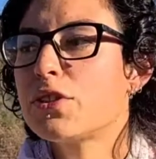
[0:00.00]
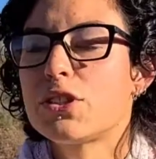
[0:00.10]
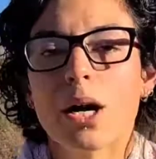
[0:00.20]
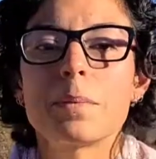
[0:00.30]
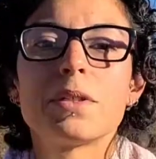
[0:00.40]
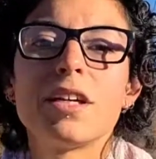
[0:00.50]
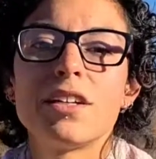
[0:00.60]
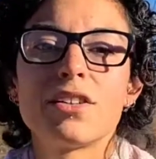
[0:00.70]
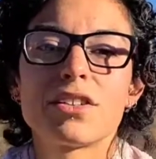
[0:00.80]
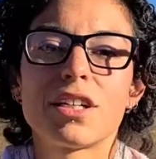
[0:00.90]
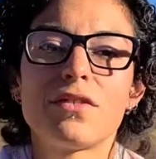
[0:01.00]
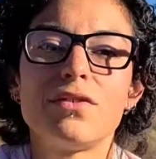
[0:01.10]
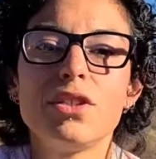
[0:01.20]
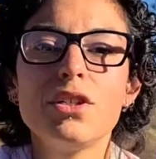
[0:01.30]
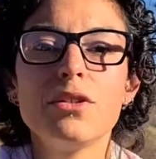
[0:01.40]
stopped letting yourself
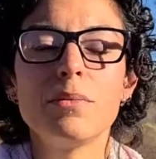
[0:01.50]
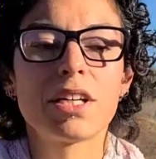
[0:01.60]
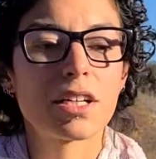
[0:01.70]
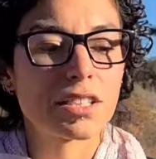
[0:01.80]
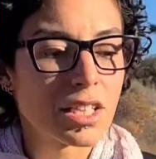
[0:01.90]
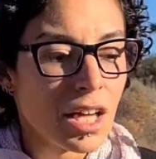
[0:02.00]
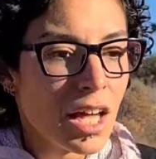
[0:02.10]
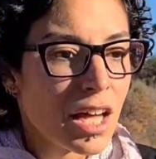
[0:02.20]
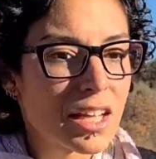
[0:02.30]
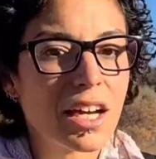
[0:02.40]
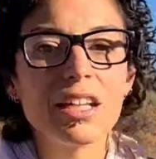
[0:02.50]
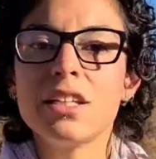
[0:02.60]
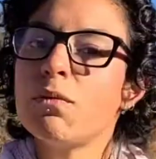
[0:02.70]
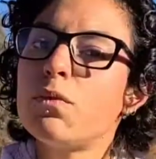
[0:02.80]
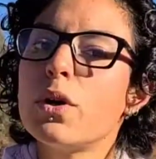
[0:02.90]
do? Because again,
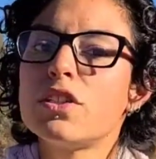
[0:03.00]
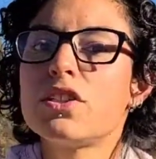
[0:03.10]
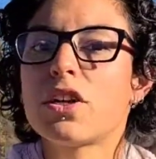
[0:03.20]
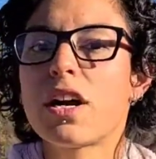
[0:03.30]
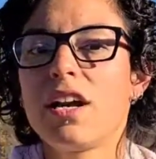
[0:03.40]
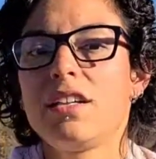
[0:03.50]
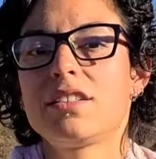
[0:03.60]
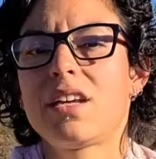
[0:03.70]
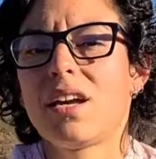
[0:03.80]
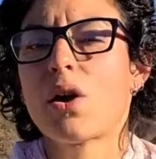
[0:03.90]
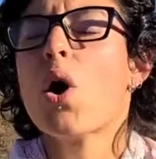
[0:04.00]
that voice in your head is saying,